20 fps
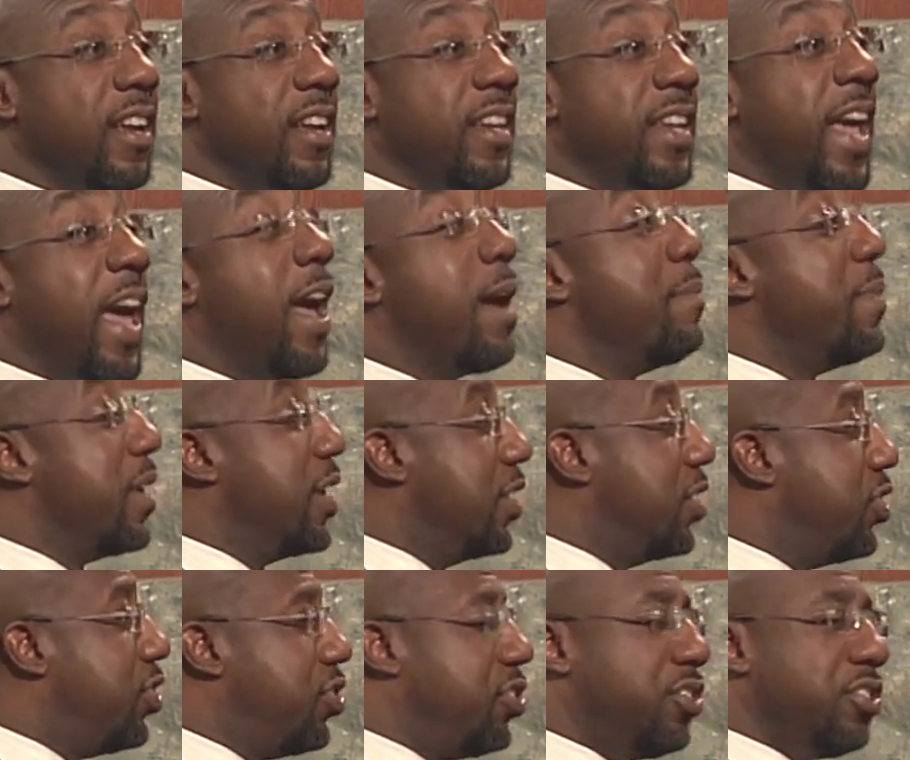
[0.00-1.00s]

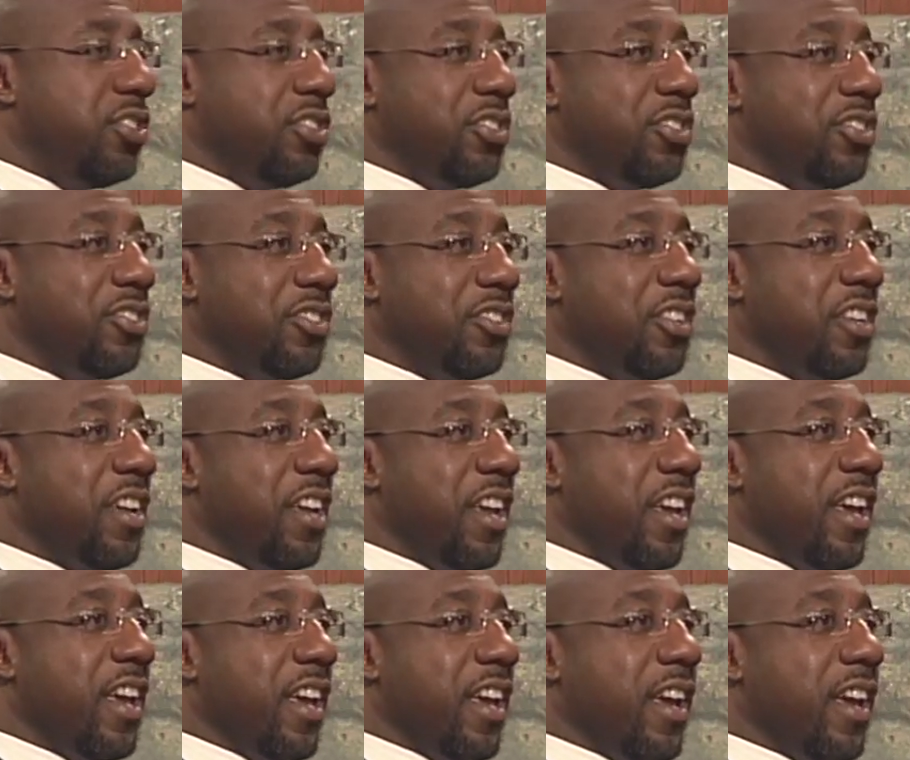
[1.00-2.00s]
damage.
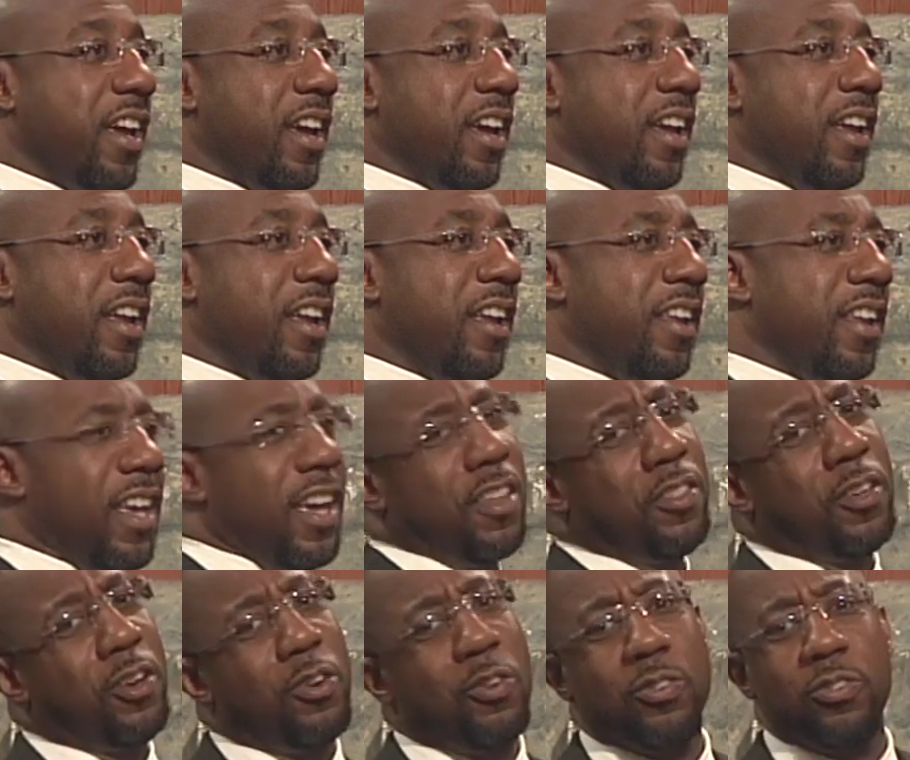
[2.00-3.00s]
There are
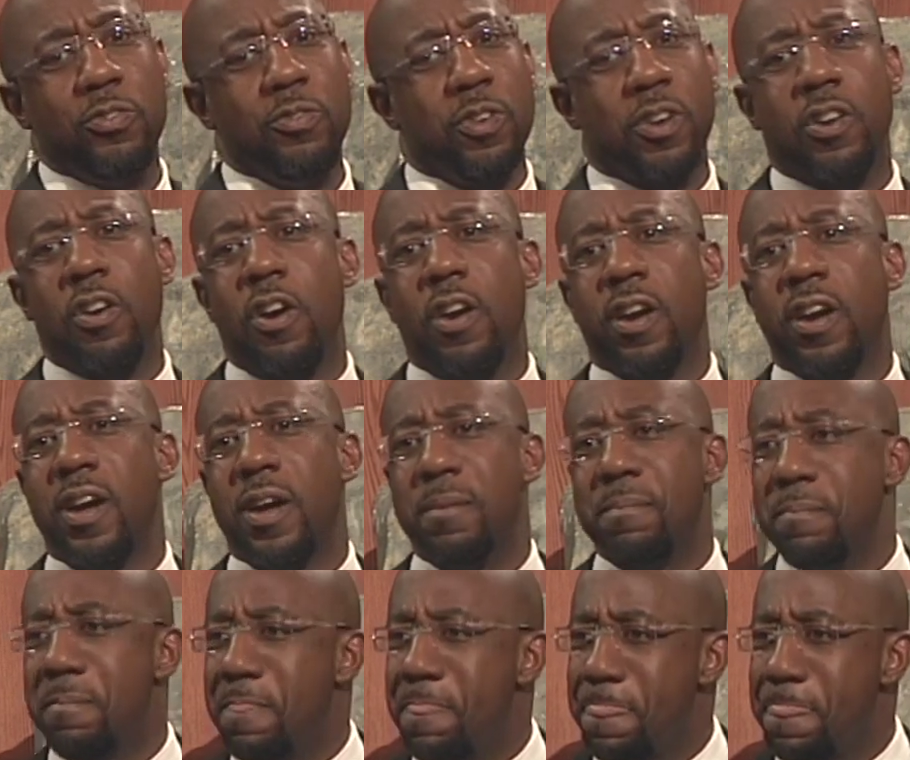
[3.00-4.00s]
those who are caught up